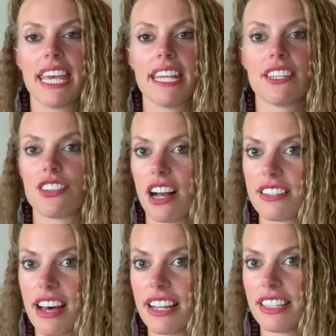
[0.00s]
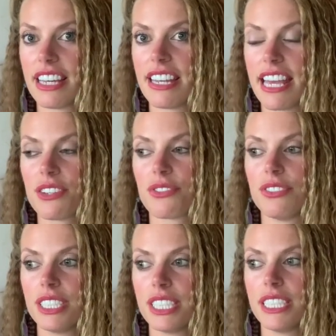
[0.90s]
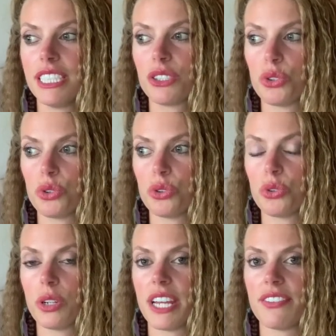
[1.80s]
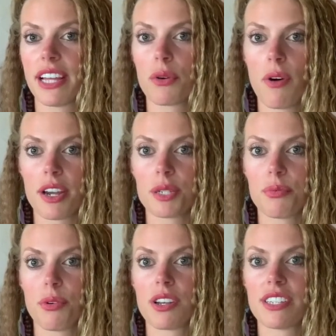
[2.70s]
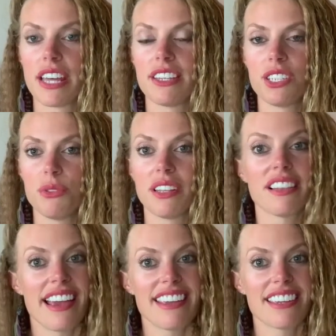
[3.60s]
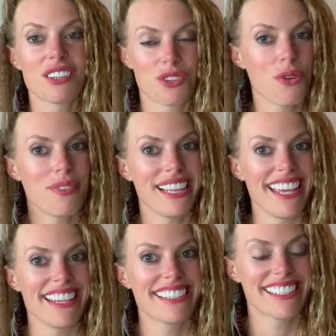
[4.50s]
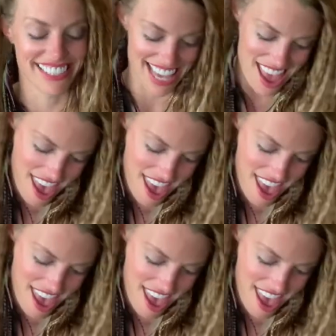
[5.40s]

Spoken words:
It's in John's Island. It's really cool. And if you like water sports, I think you would like Trophy Lakes.